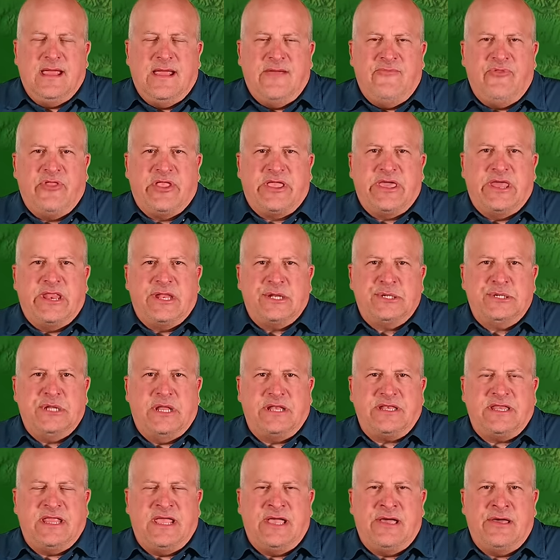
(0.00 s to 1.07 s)
everything kind of
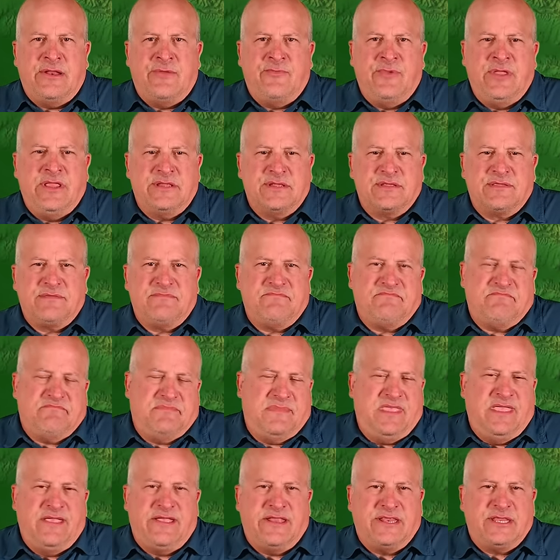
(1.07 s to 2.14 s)
shut down, and we just,
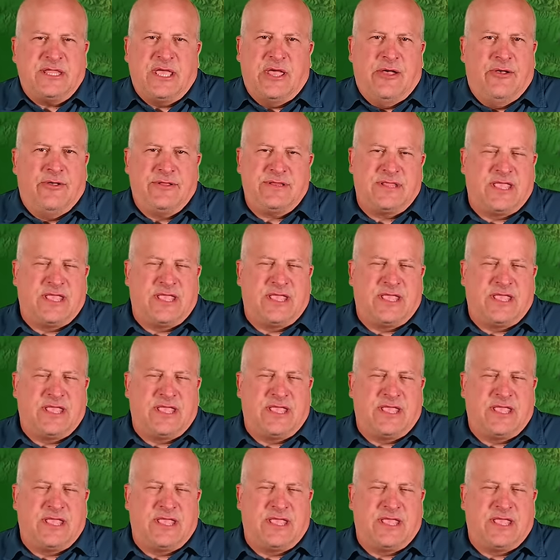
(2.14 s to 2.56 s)
you could tell,